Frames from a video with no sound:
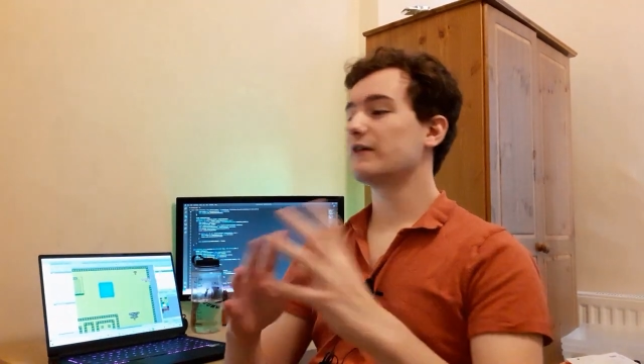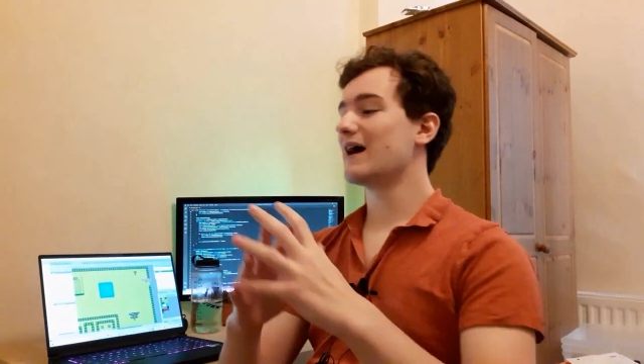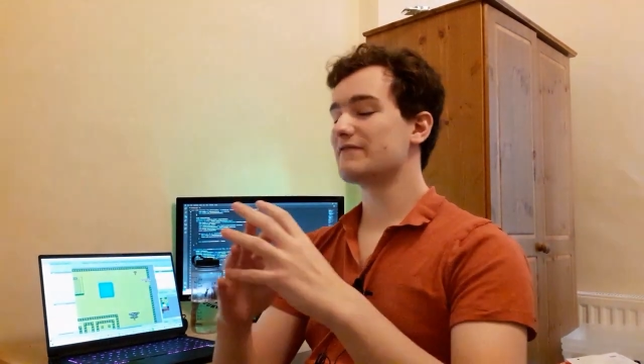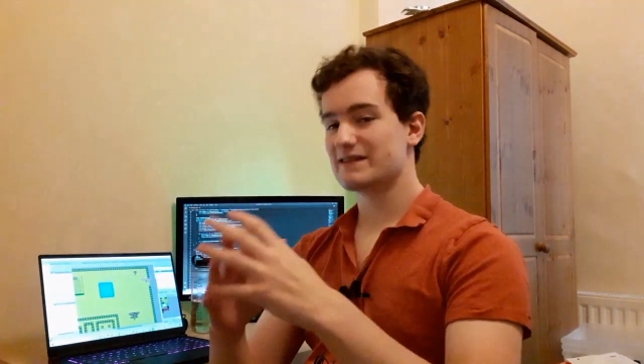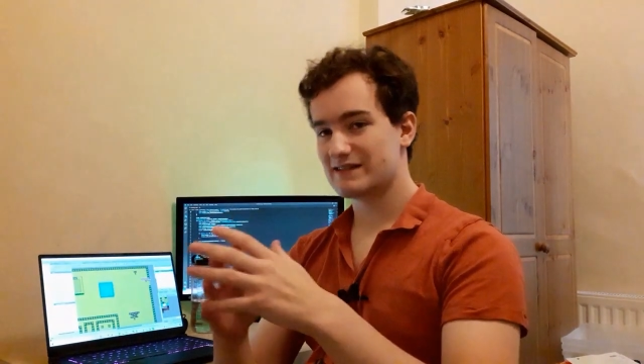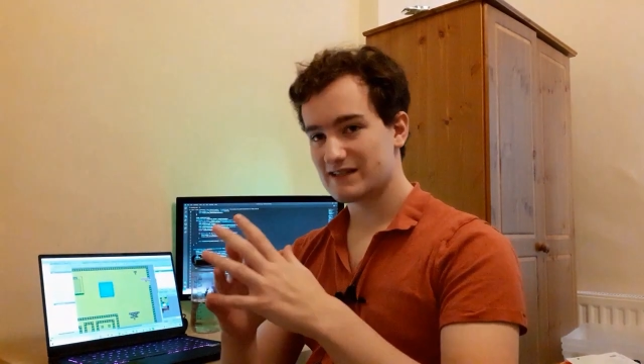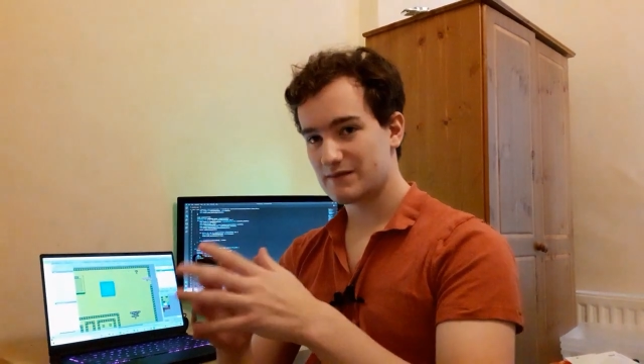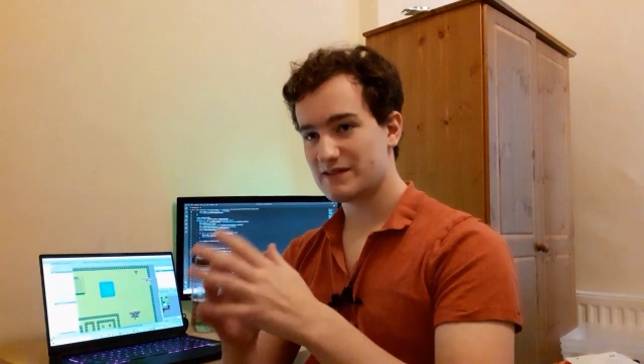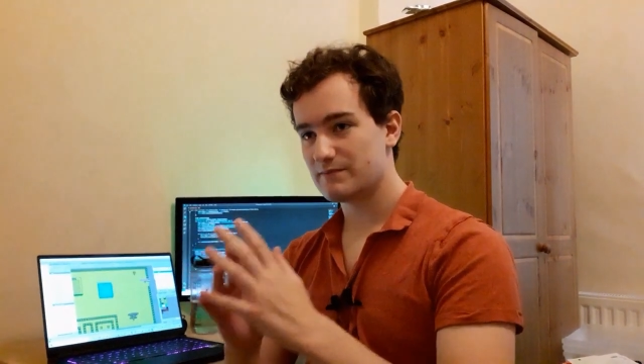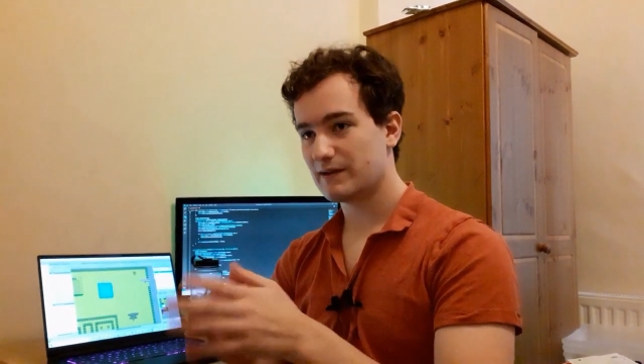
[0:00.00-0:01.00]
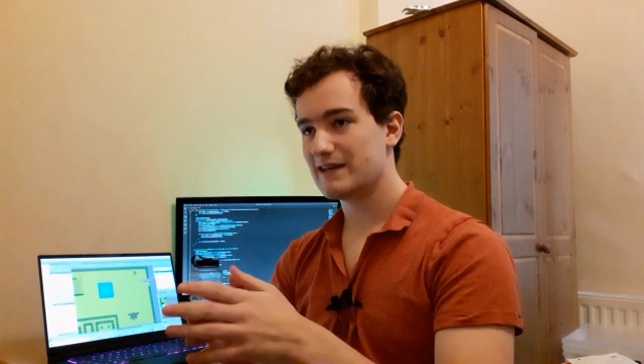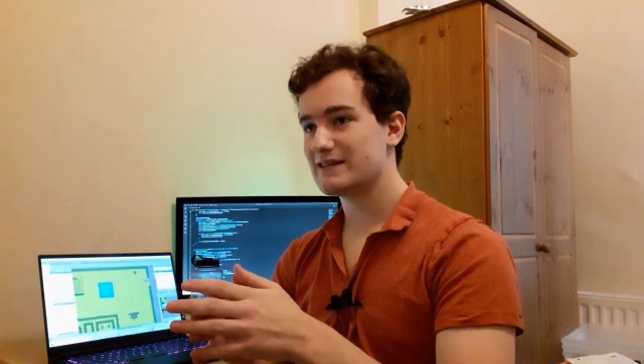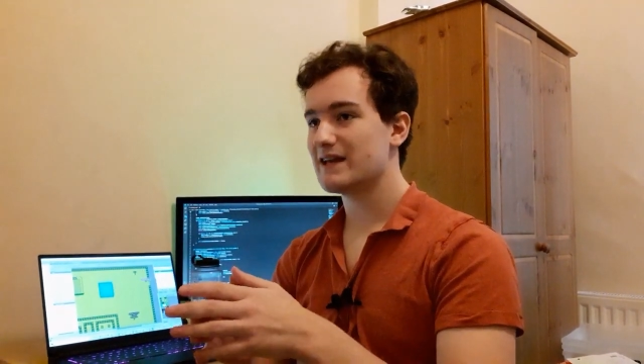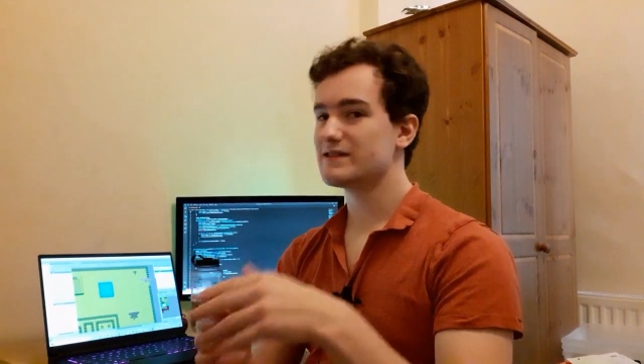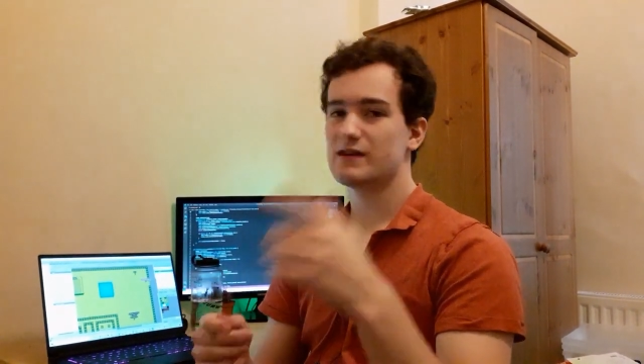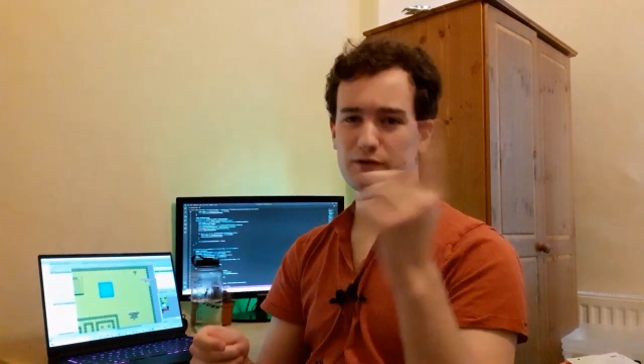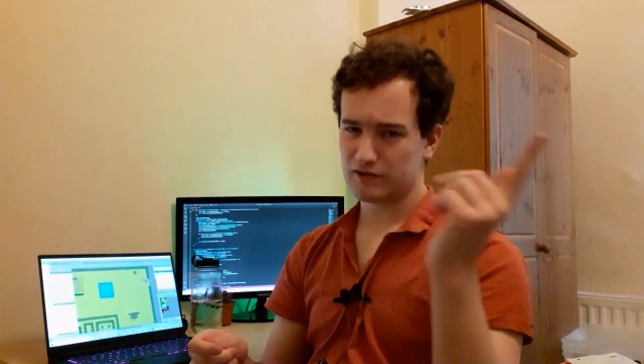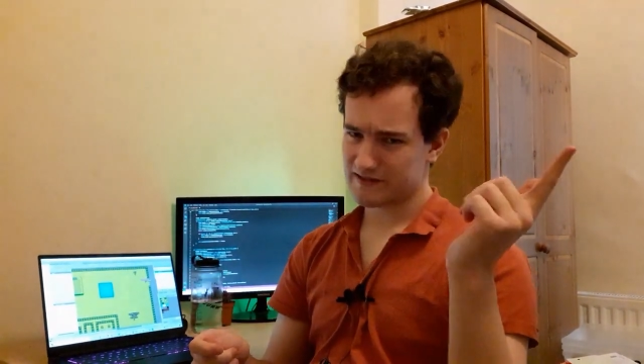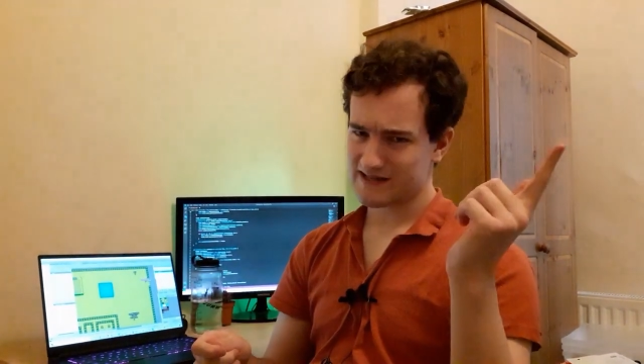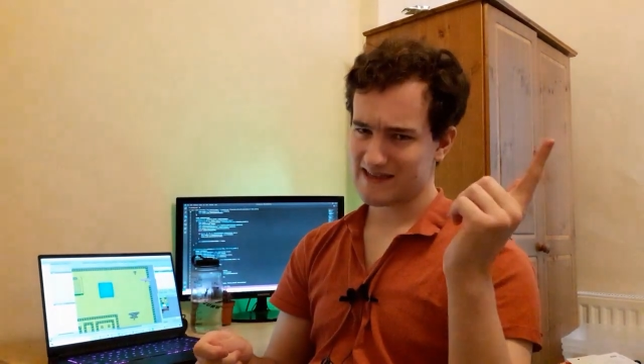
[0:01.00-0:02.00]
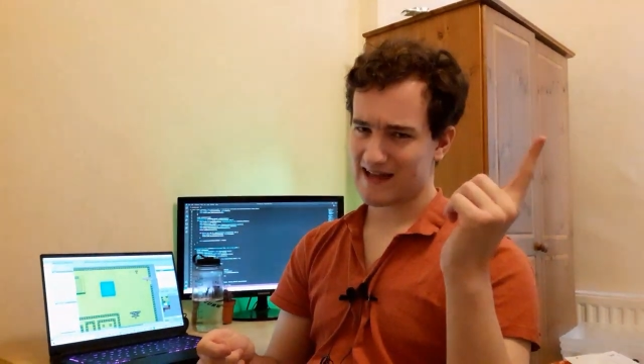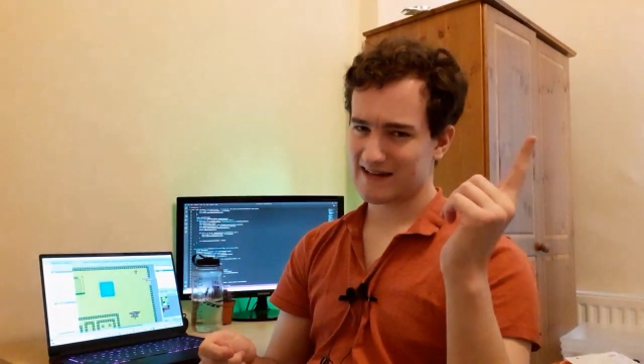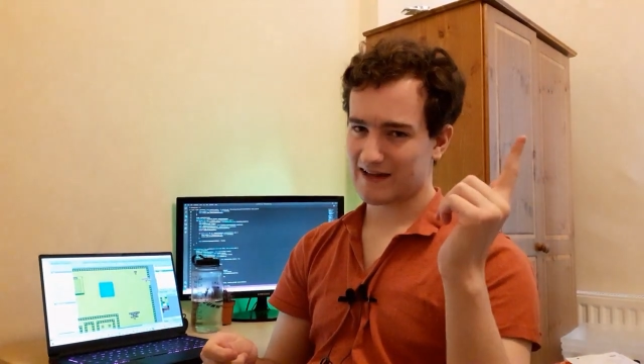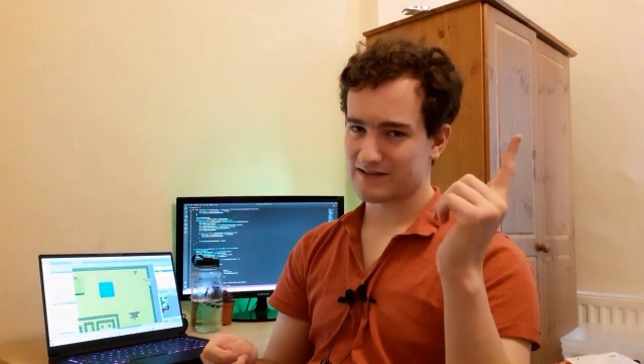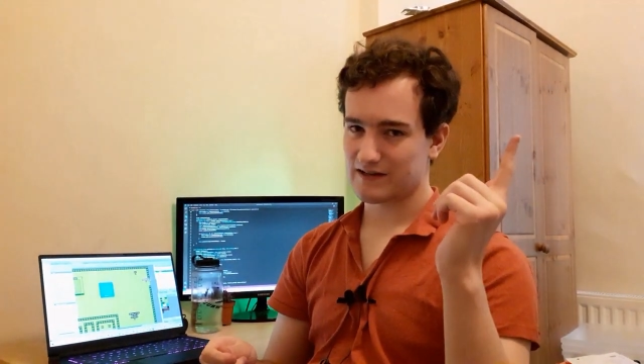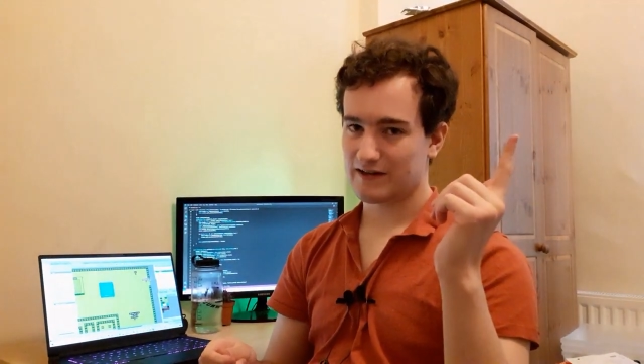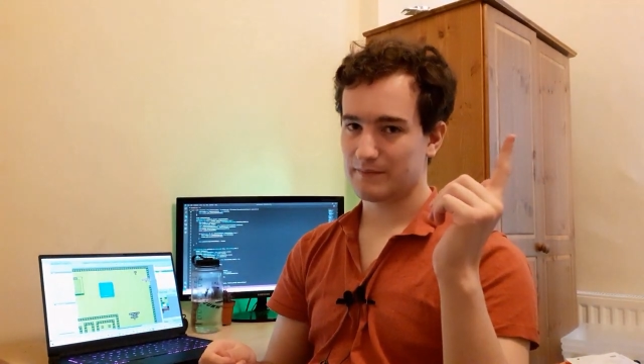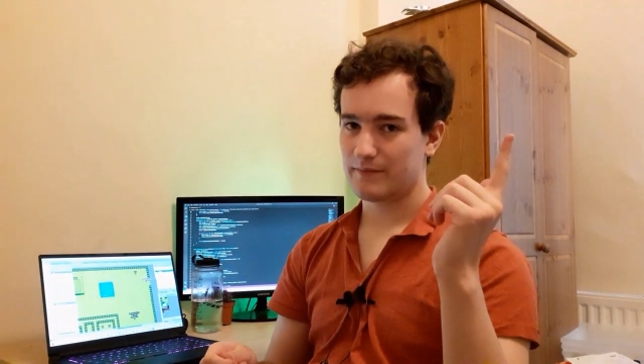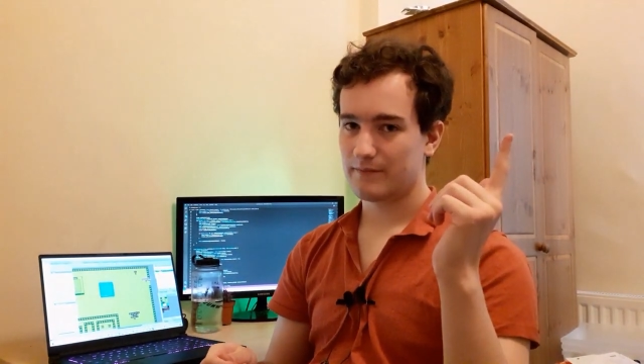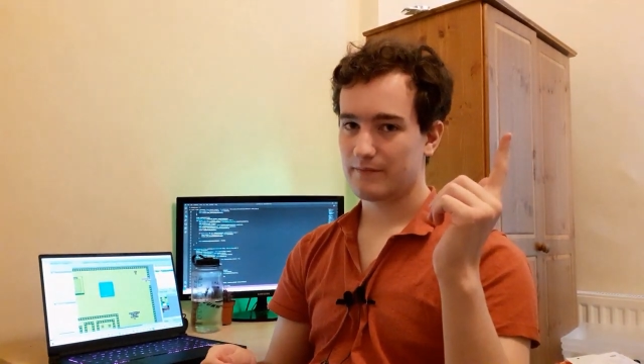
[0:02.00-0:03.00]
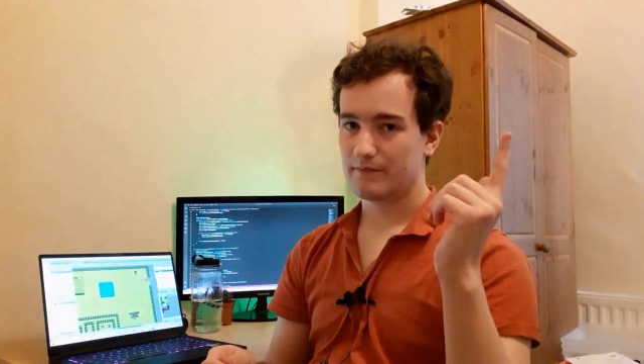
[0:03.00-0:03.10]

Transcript: I don't have the systems in place yet, so you'll see that next time.